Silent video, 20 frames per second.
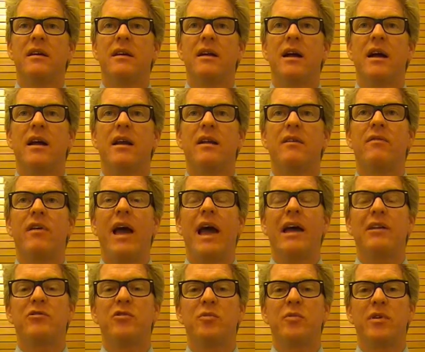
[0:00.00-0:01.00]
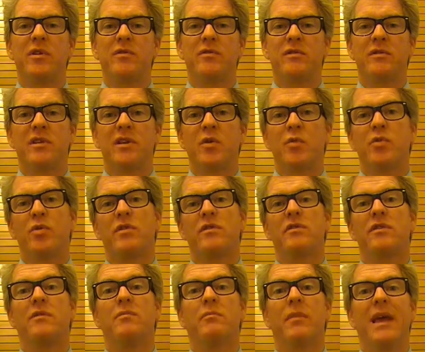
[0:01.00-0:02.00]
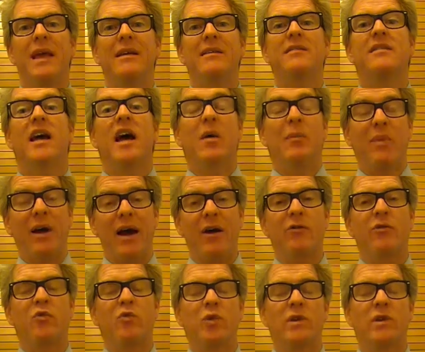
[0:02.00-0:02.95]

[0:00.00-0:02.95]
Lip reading: kind of attributes that a person makes about